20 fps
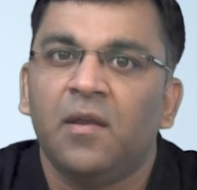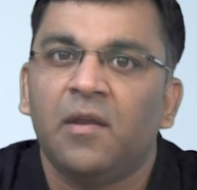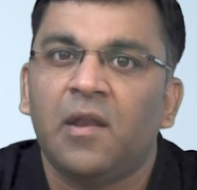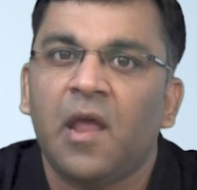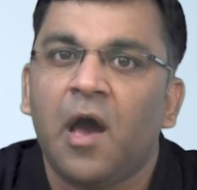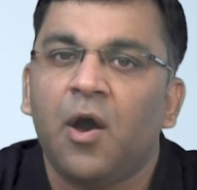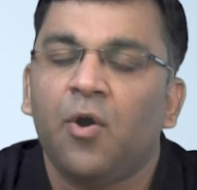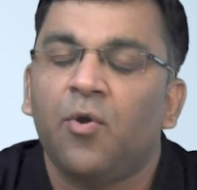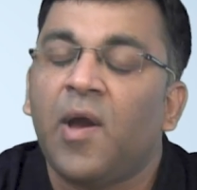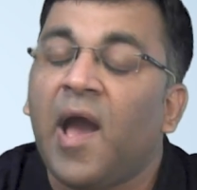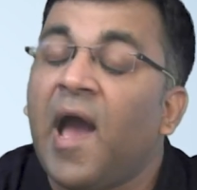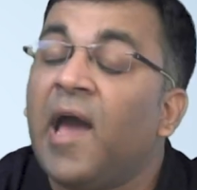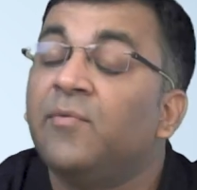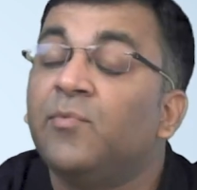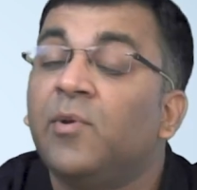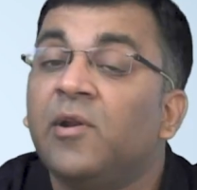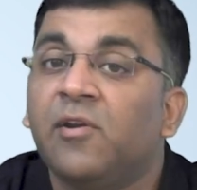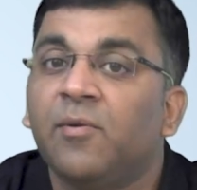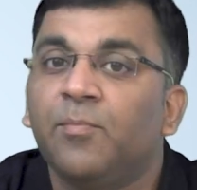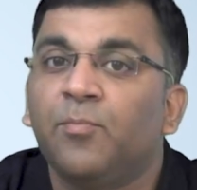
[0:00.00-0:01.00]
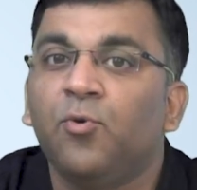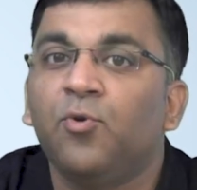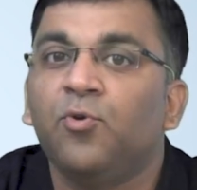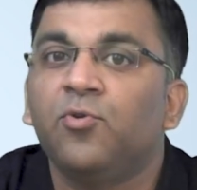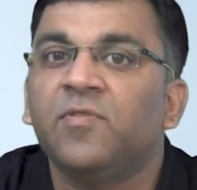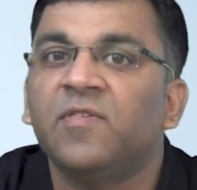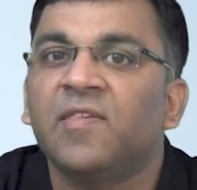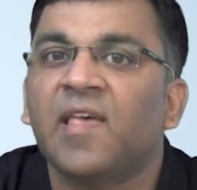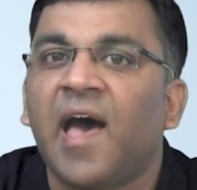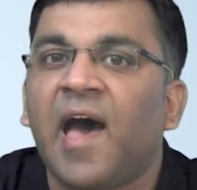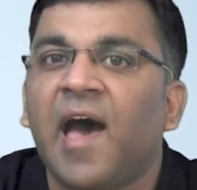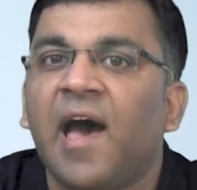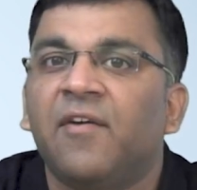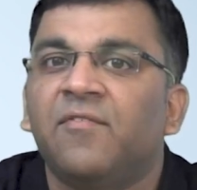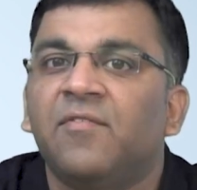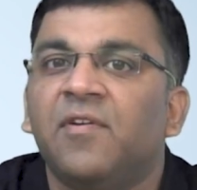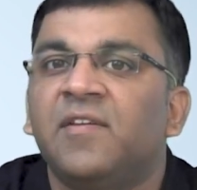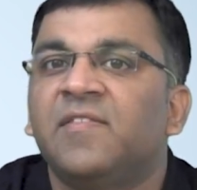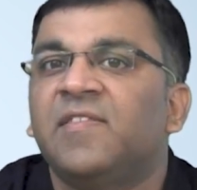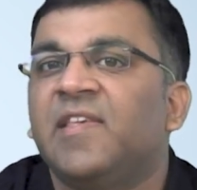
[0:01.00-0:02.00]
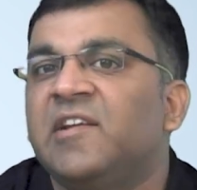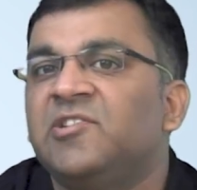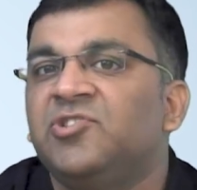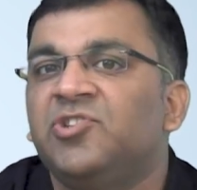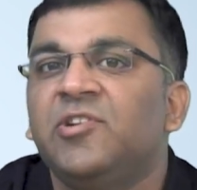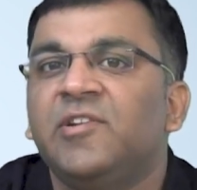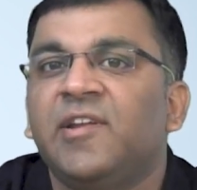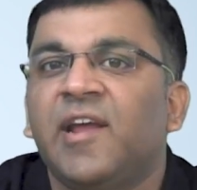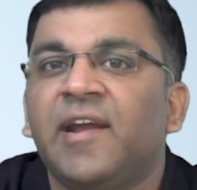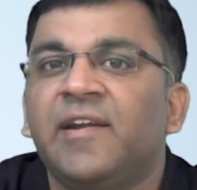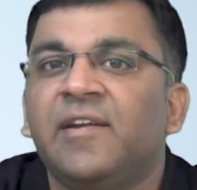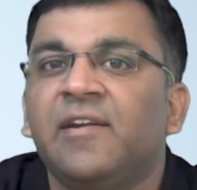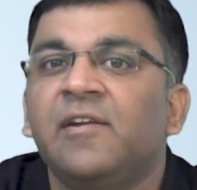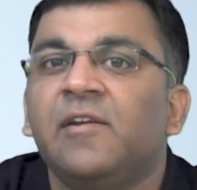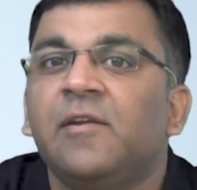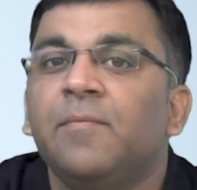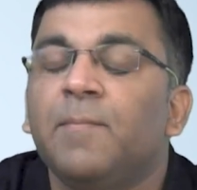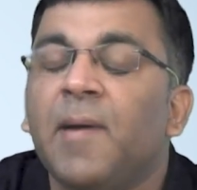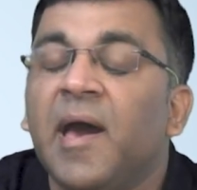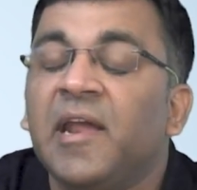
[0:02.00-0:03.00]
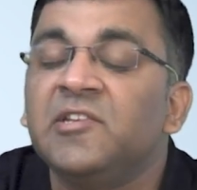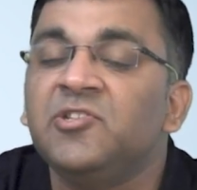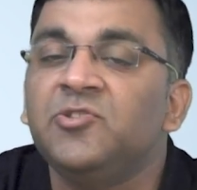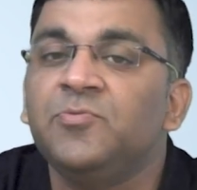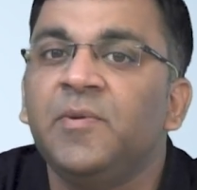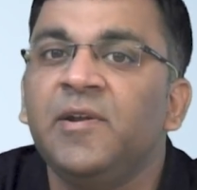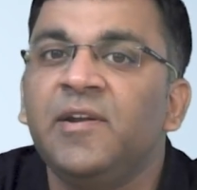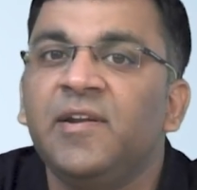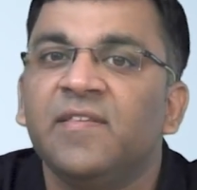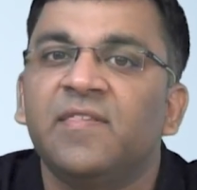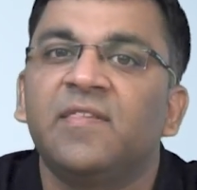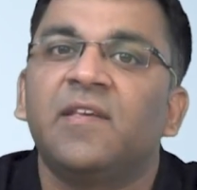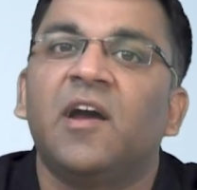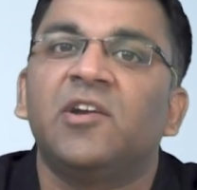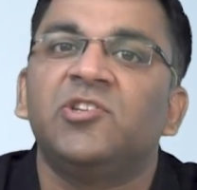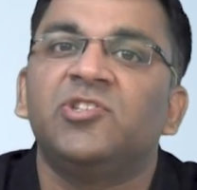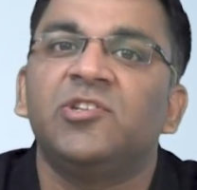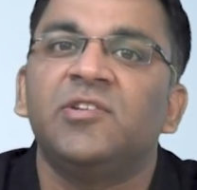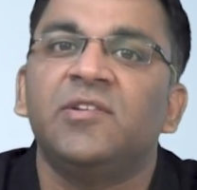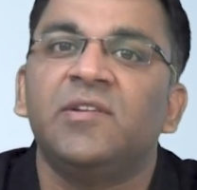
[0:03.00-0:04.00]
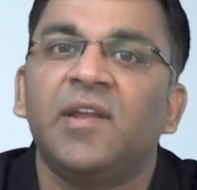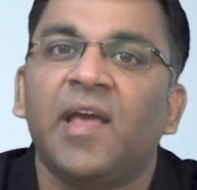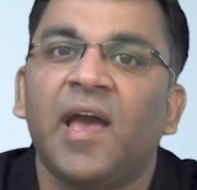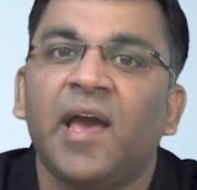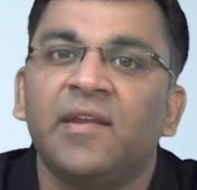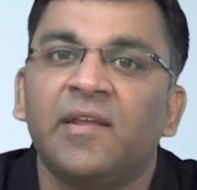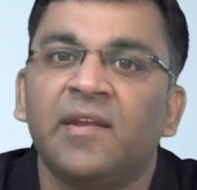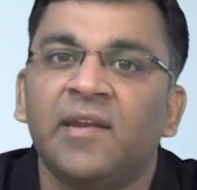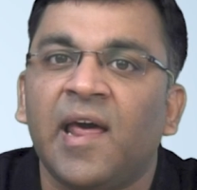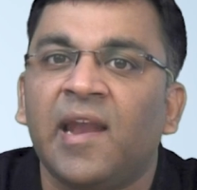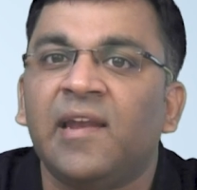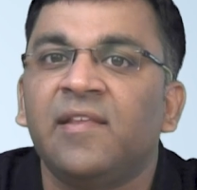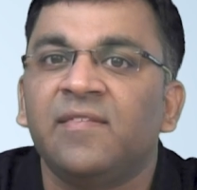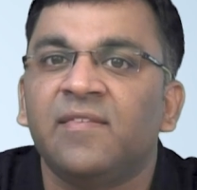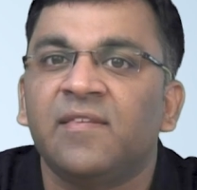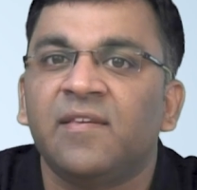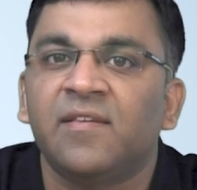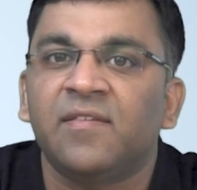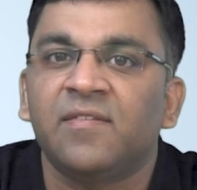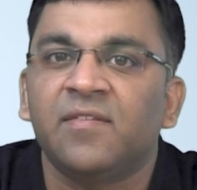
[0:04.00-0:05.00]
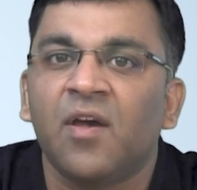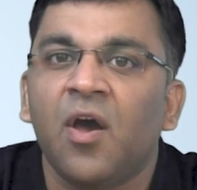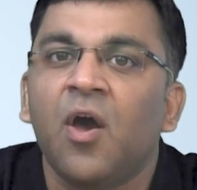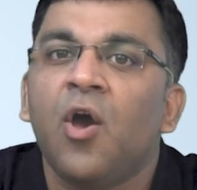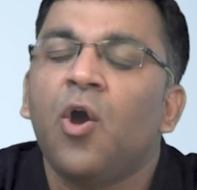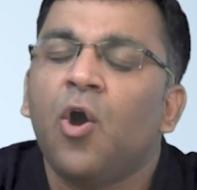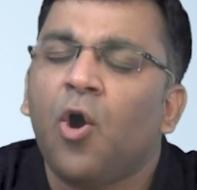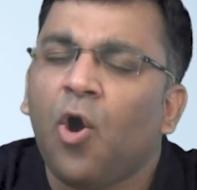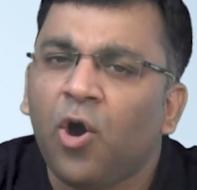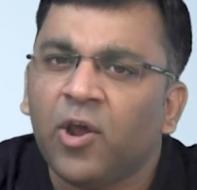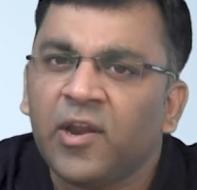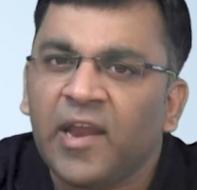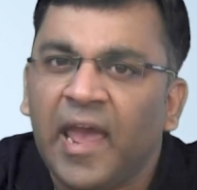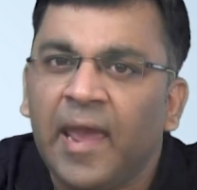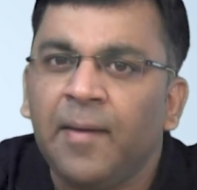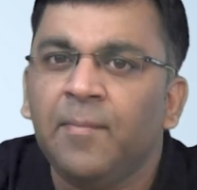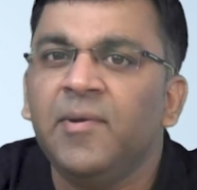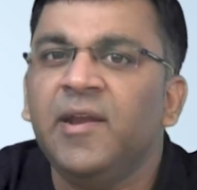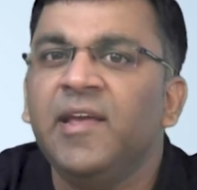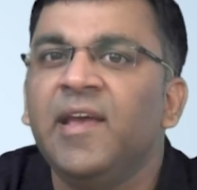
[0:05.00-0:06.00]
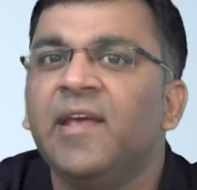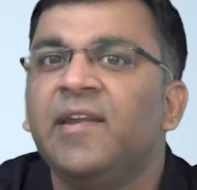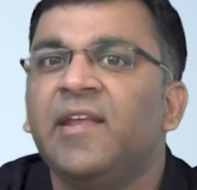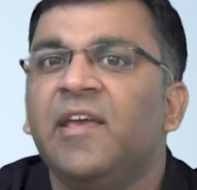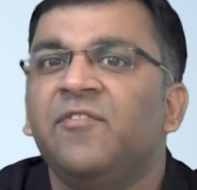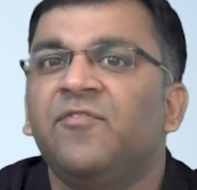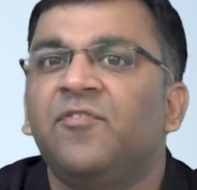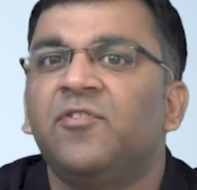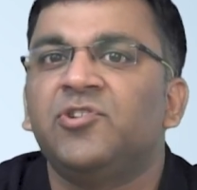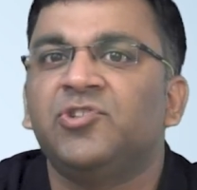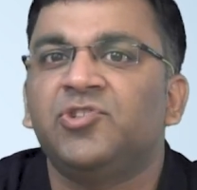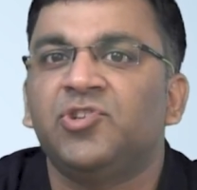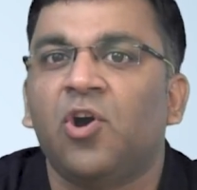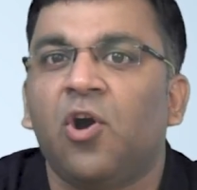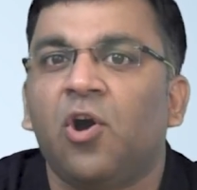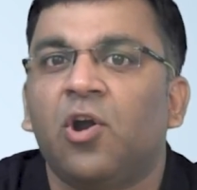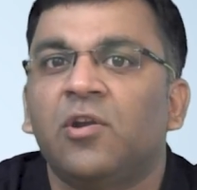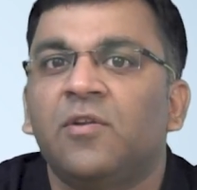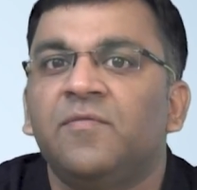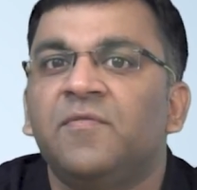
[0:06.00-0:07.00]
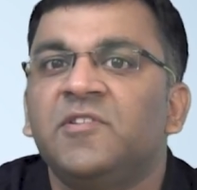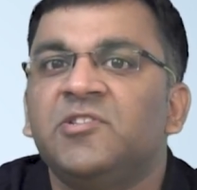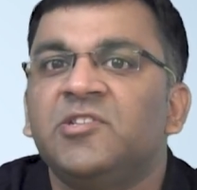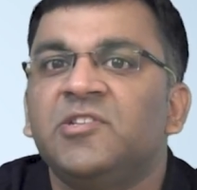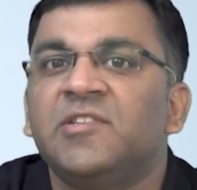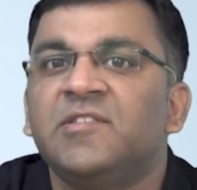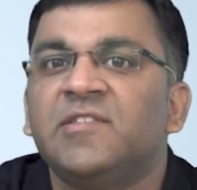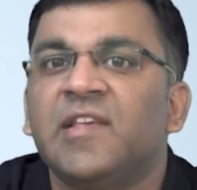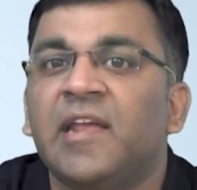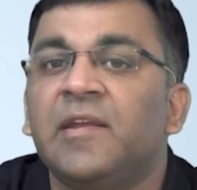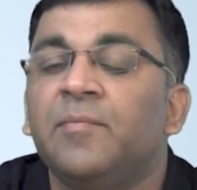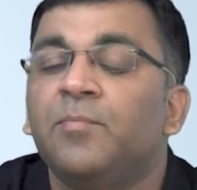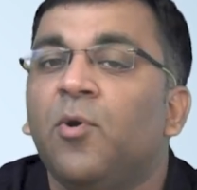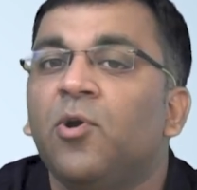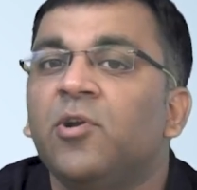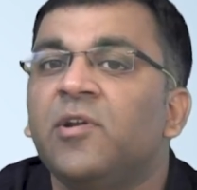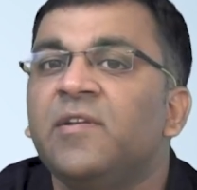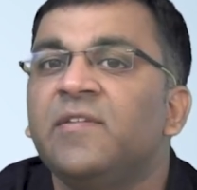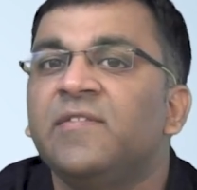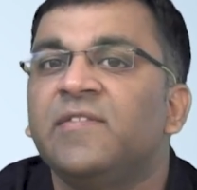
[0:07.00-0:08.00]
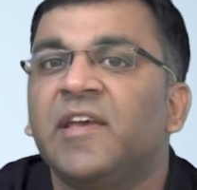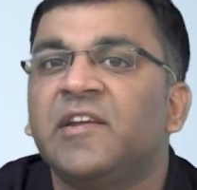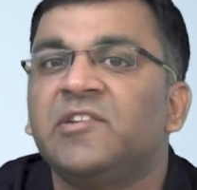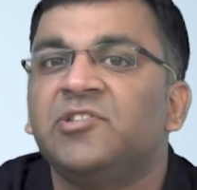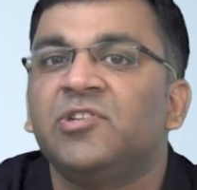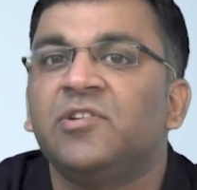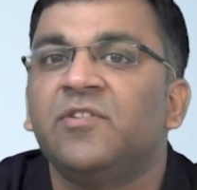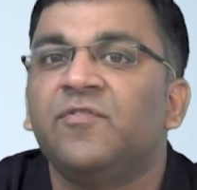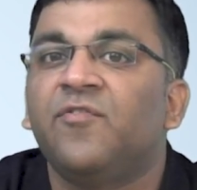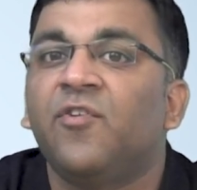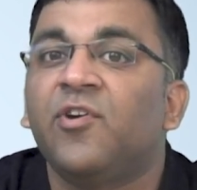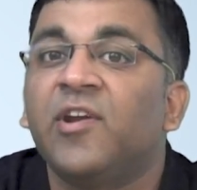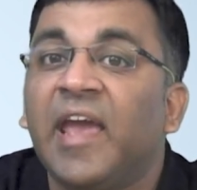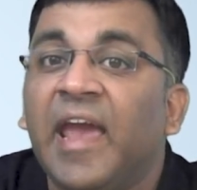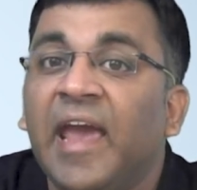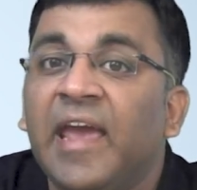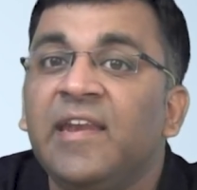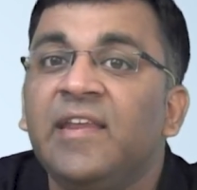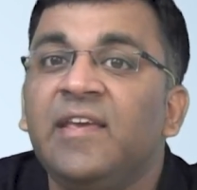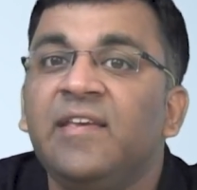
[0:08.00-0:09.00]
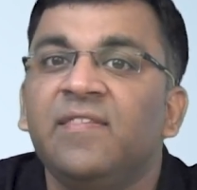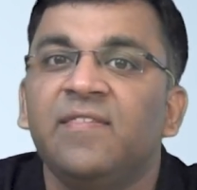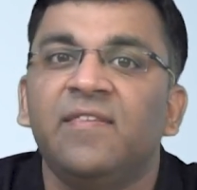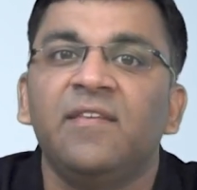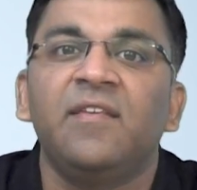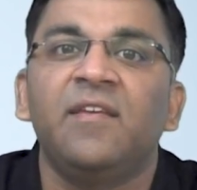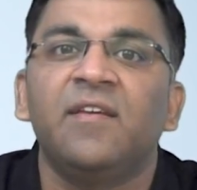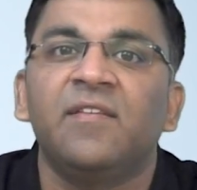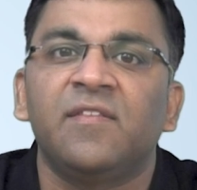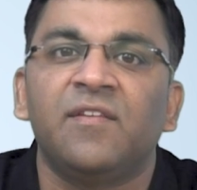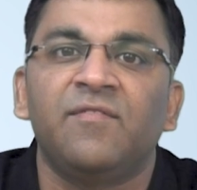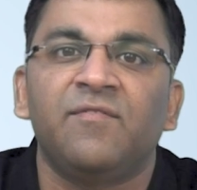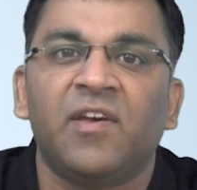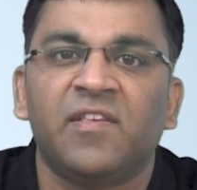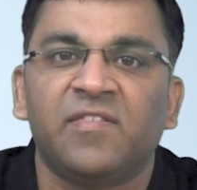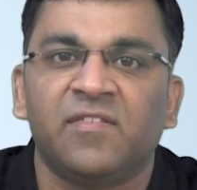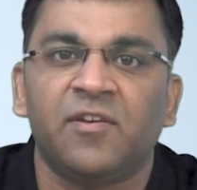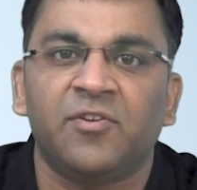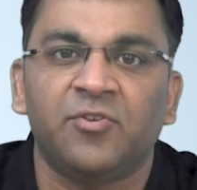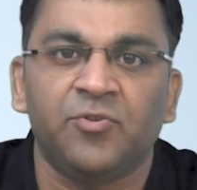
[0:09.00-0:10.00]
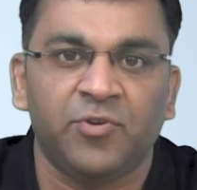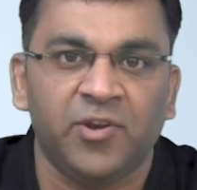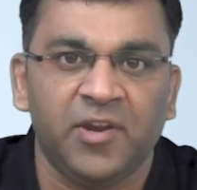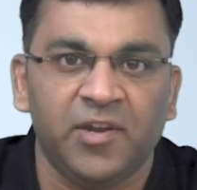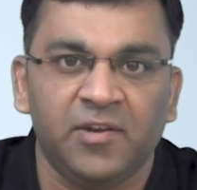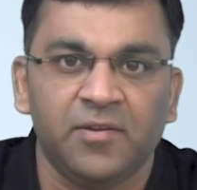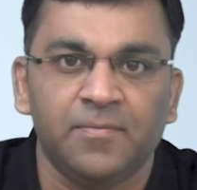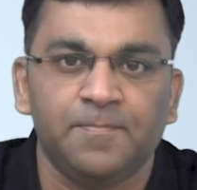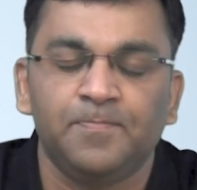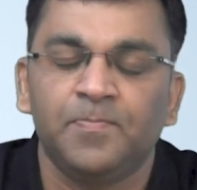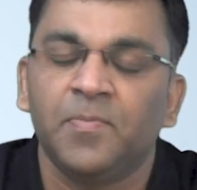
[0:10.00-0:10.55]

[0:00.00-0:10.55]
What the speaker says: Now, annual reports have a section titled Management Discussion and Analysis, or MD&A for short, which is an important section for any serious investor to read.